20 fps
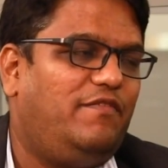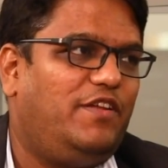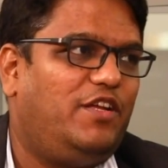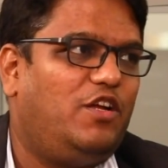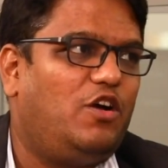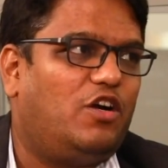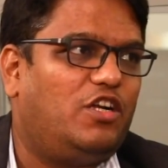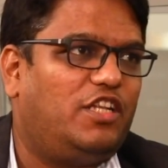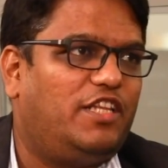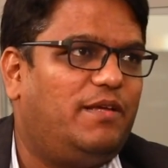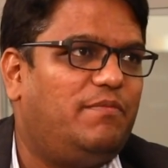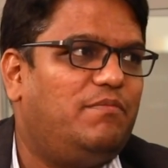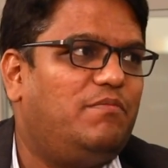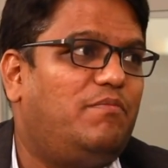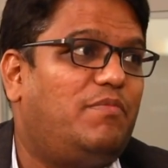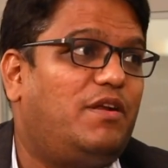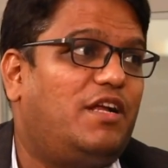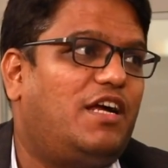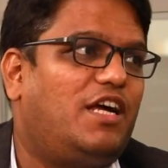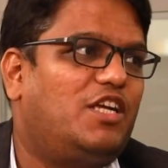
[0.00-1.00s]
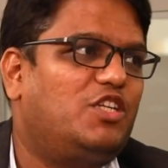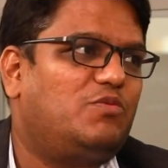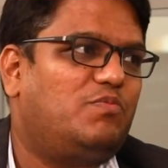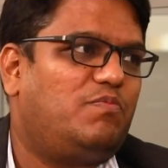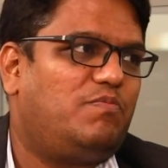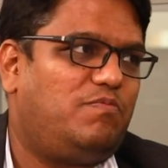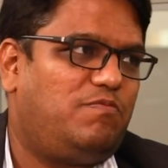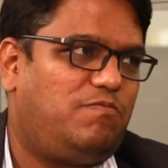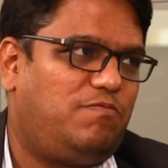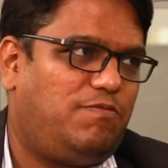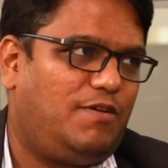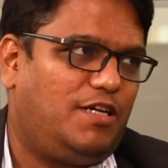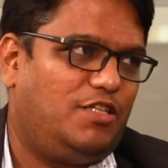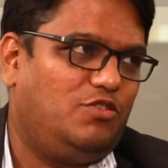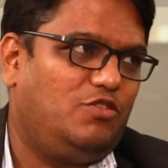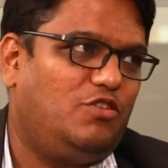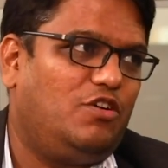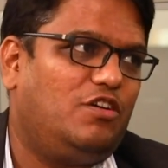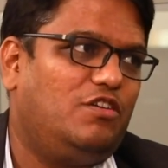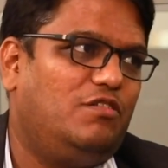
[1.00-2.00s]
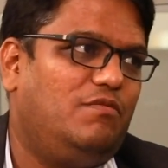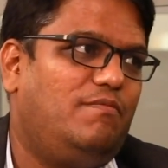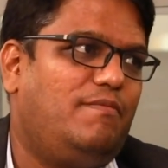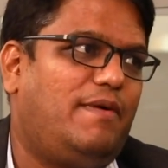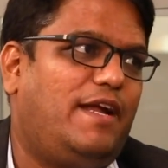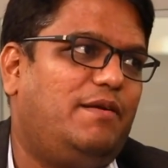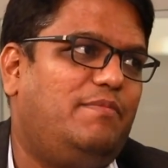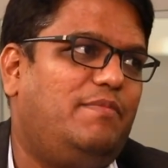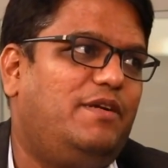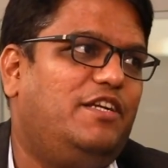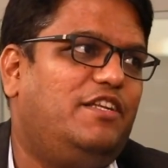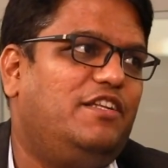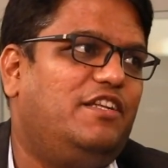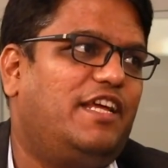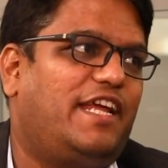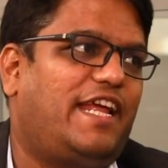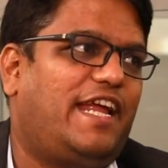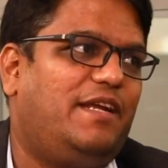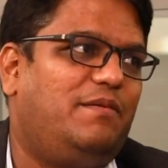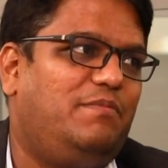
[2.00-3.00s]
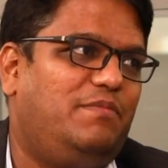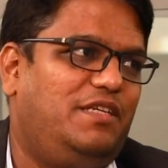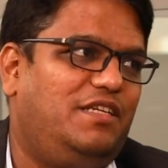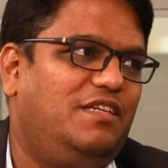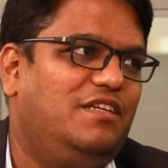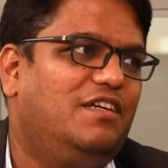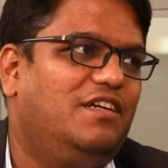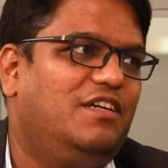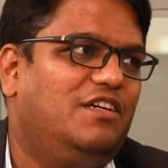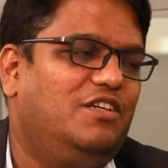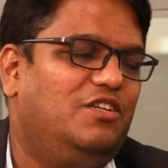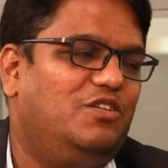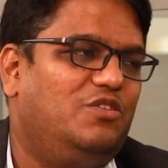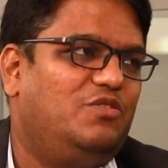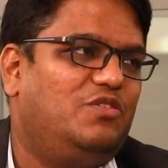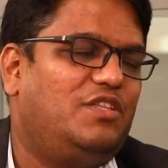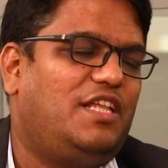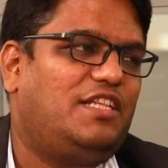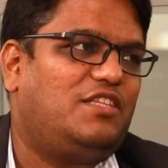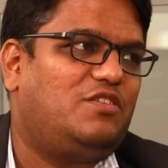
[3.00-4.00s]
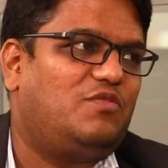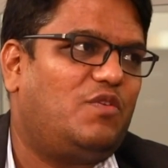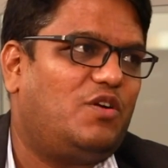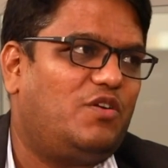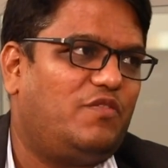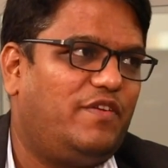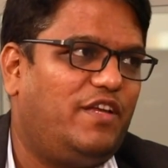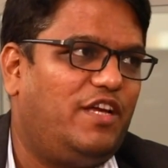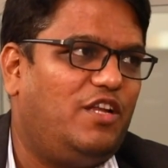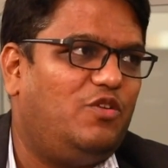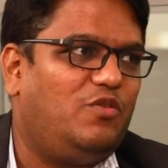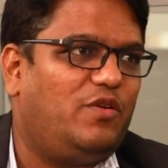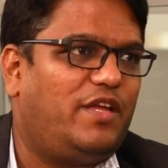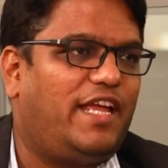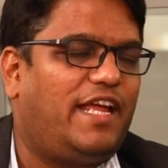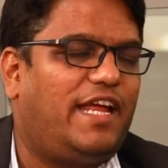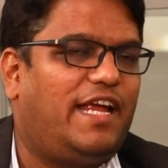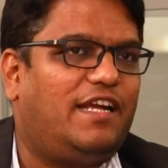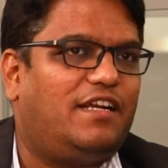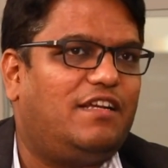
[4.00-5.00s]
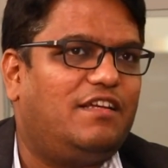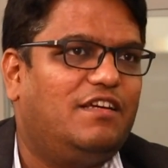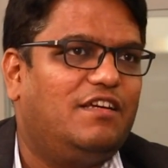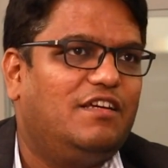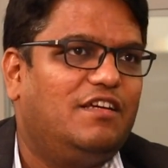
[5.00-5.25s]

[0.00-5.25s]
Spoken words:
We got them. Prakash Padukone Badminton Academy, that's what we are looking at.